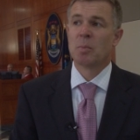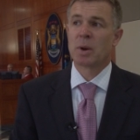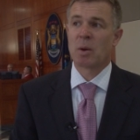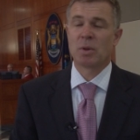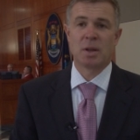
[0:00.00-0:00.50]

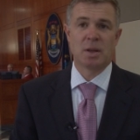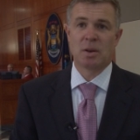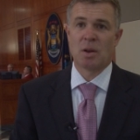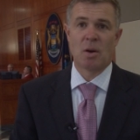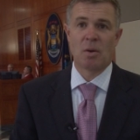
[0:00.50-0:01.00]
But I really
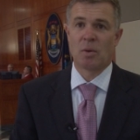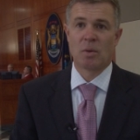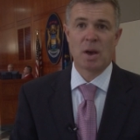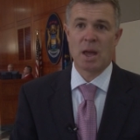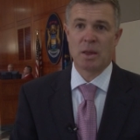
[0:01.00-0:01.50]
didn't know
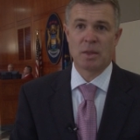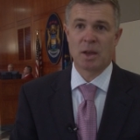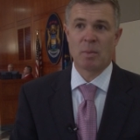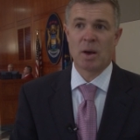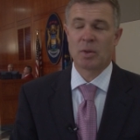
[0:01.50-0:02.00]

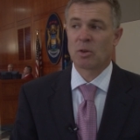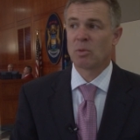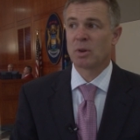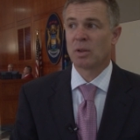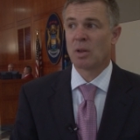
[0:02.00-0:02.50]
anything about the
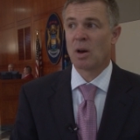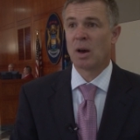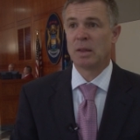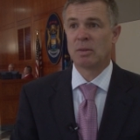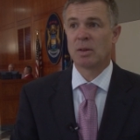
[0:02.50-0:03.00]
criminal
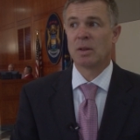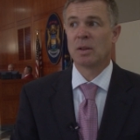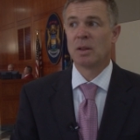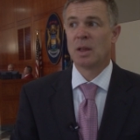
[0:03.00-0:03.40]
law until